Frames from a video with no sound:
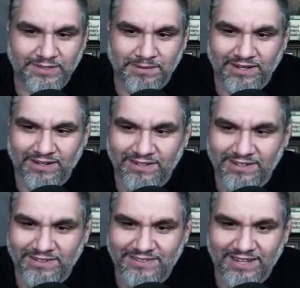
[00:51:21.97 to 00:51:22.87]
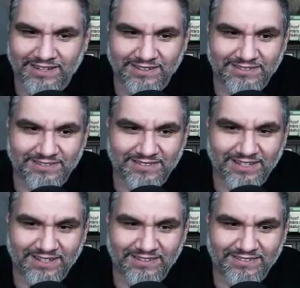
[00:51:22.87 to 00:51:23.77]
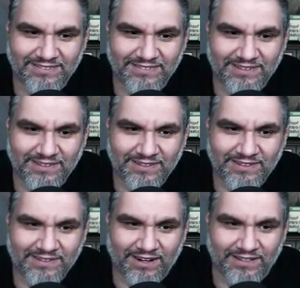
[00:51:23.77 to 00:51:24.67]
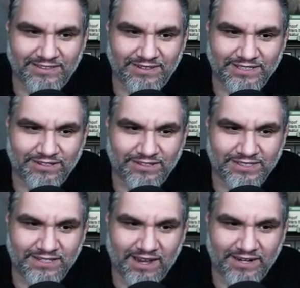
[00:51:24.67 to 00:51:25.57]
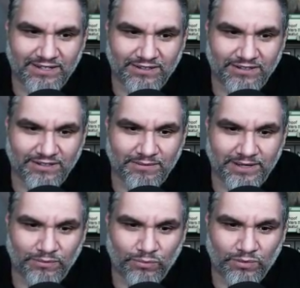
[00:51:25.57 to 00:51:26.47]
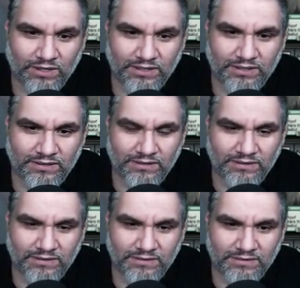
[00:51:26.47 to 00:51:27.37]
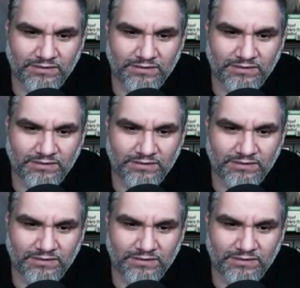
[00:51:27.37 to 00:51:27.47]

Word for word: Oh my god, they didn't attack. That's so sad. Alright, so the next card is not hard. We got one.